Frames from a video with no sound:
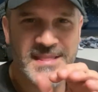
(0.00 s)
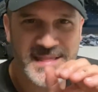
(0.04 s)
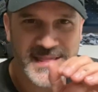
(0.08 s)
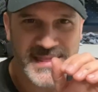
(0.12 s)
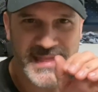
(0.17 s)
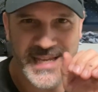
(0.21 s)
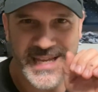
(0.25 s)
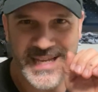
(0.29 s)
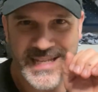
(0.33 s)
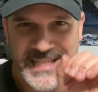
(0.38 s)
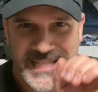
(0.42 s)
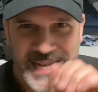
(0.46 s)

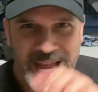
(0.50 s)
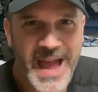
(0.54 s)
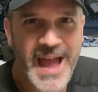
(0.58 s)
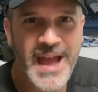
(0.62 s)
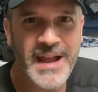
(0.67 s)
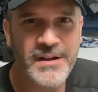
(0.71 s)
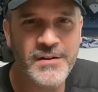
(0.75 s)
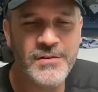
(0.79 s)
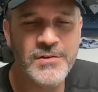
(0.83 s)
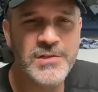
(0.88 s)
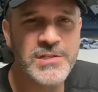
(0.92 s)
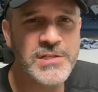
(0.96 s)
the
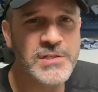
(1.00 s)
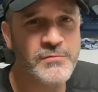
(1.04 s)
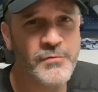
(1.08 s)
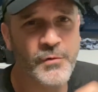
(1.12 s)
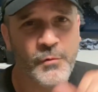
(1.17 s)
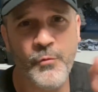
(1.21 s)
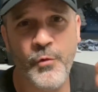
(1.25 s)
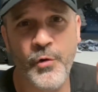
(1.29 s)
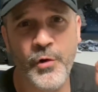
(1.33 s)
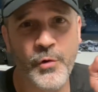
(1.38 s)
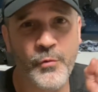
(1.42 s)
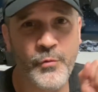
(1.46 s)
attackers
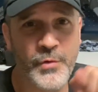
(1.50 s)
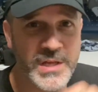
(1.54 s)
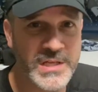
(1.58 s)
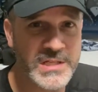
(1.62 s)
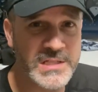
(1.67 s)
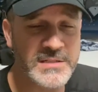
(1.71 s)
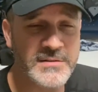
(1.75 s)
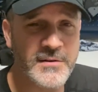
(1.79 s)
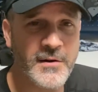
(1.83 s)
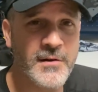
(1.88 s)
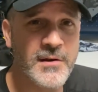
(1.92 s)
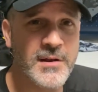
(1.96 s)
from where we
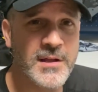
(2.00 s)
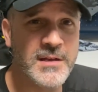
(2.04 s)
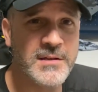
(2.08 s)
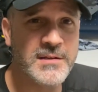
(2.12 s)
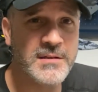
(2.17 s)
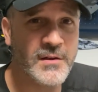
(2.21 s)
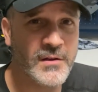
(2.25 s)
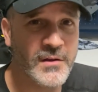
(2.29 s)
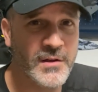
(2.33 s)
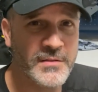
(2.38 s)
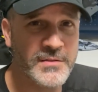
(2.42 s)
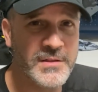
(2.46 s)

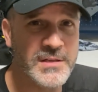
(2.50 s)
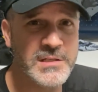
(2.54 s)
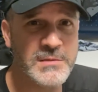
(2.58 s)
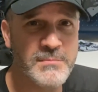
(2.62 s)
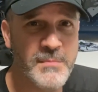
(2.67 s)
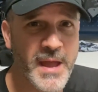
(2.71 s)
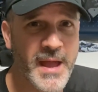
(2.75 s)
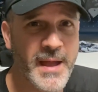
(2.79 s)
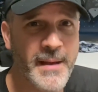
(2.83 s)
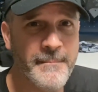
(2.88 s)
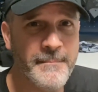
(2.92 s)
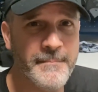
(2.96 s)
started on this
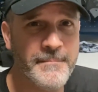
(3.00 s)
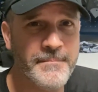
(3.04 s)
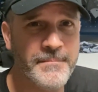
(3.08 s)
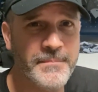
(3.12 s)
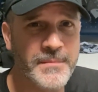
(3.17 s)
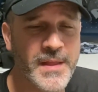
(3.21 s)
map